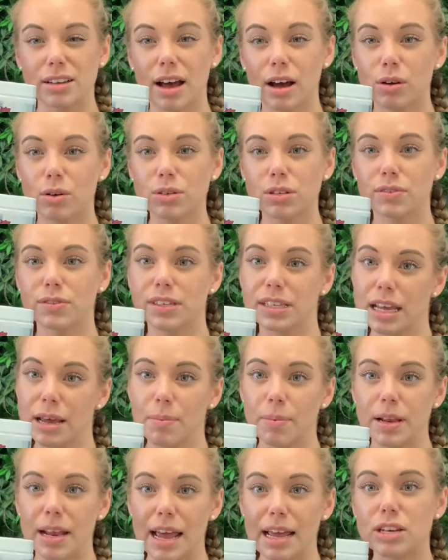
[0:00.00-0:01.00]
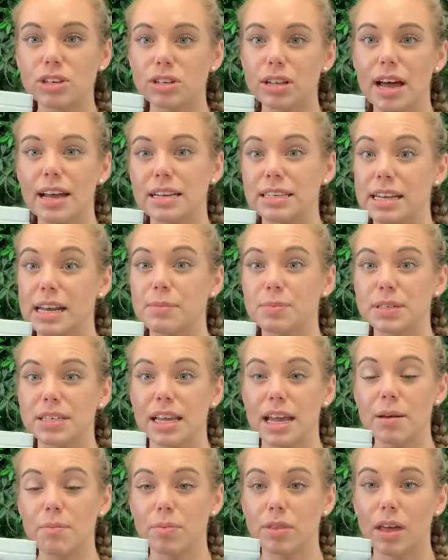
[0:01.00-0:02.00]
cycles of sleep into that deep
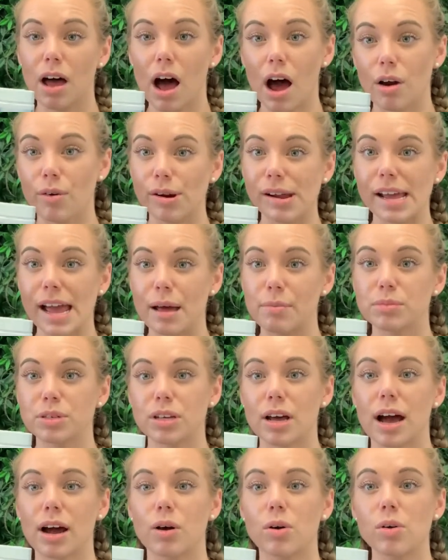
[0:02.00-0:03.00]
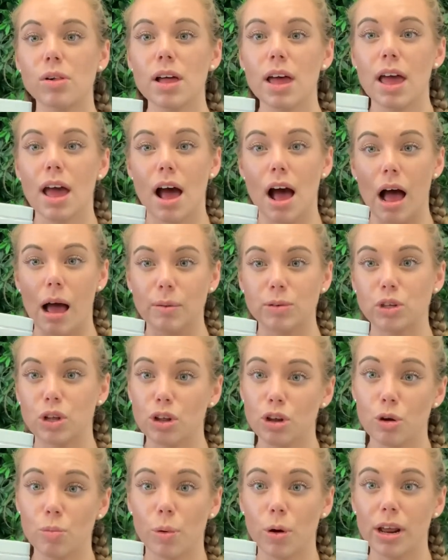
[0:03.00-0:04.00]
sleep, the REM cycle, so
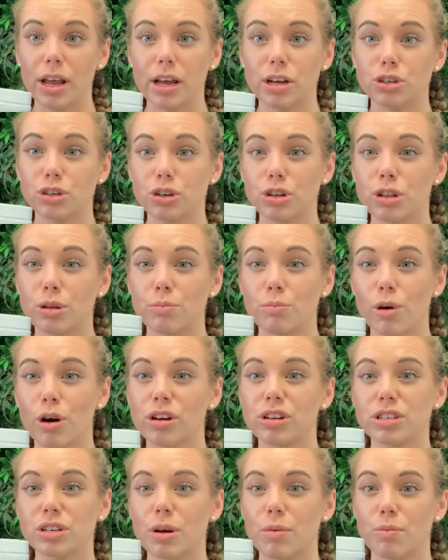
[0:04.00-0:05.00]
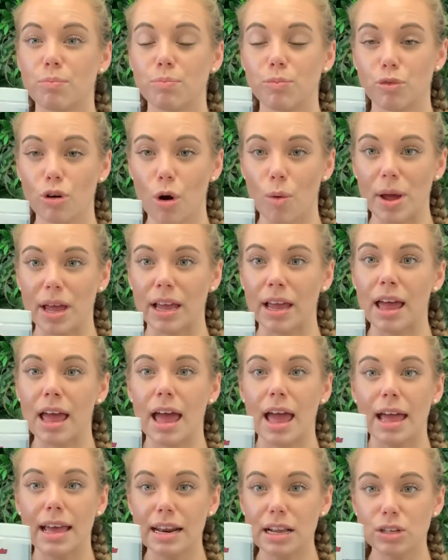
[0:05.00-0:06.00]
that your body can do the most growing.
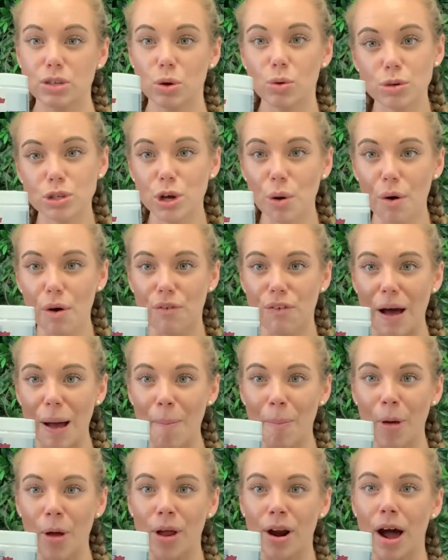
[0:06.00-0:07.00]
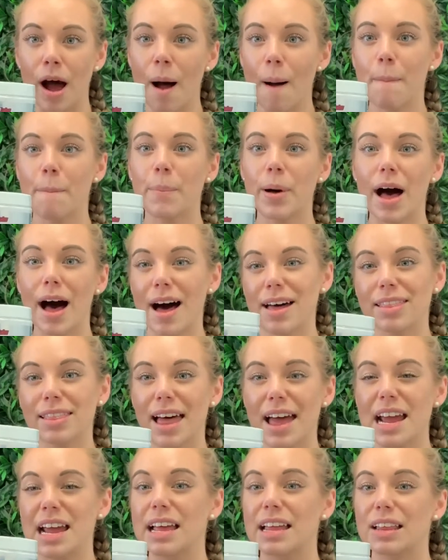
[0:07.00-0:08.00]
It is also a fat burner, but
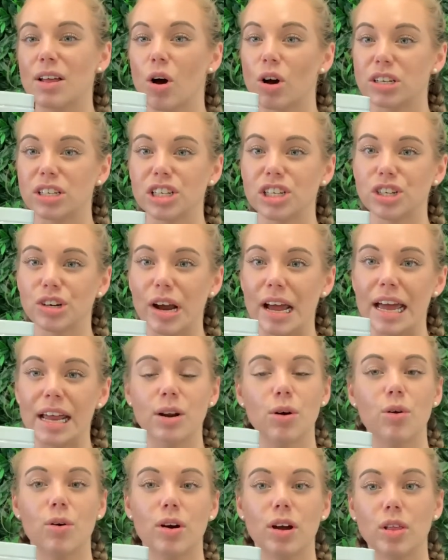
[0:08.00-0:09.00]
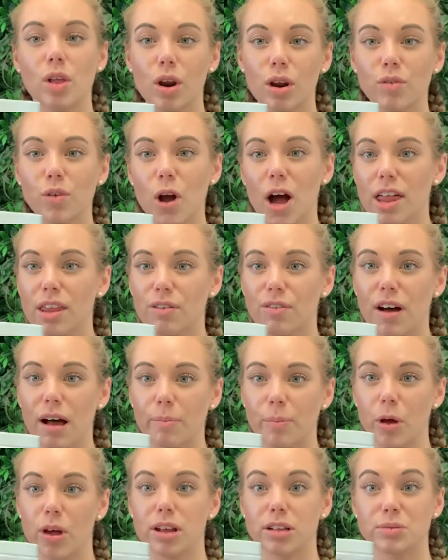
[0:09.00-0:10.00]
unlike OxyShred or a lot of your other
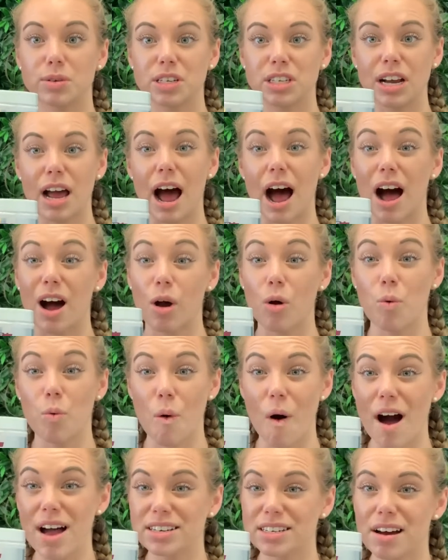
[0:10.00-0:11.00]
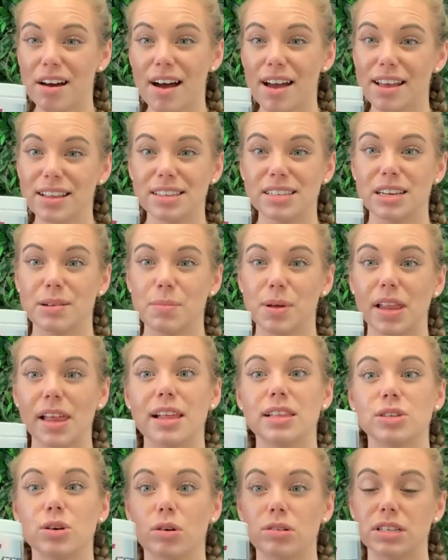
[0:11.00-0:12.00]
fat burners, which are quite high in
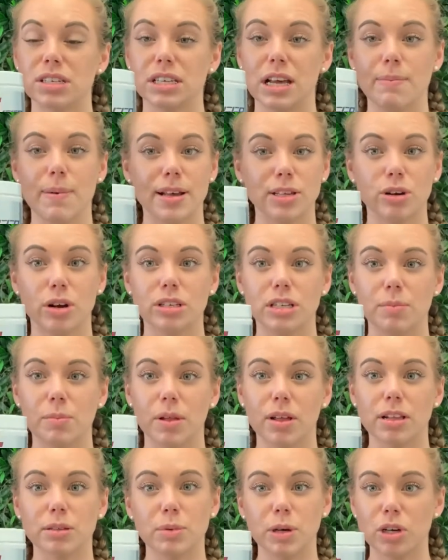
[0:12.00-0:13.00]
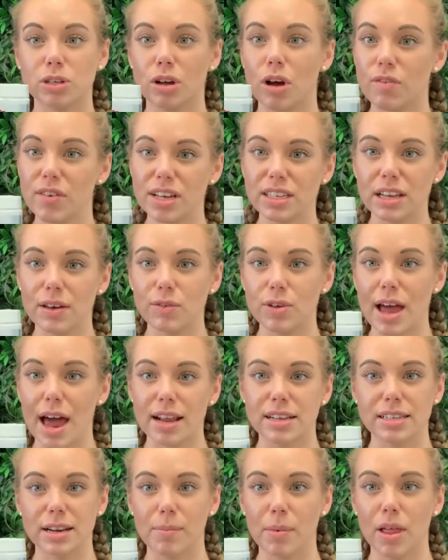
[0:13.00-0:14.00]
stimulants, OxySleep has no stimulants, because obviously if you
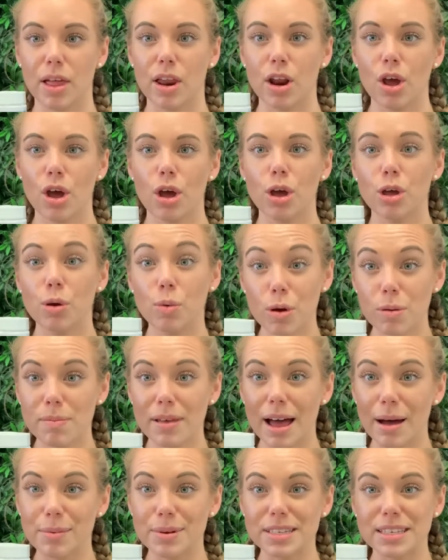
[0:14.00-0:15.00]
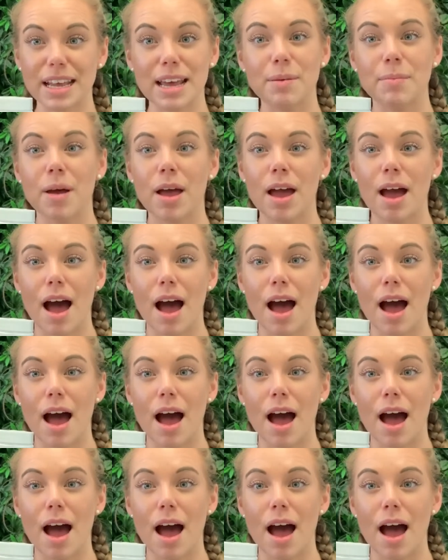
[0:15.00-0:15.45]
had a stimulant, you wouldn't be able to sleep.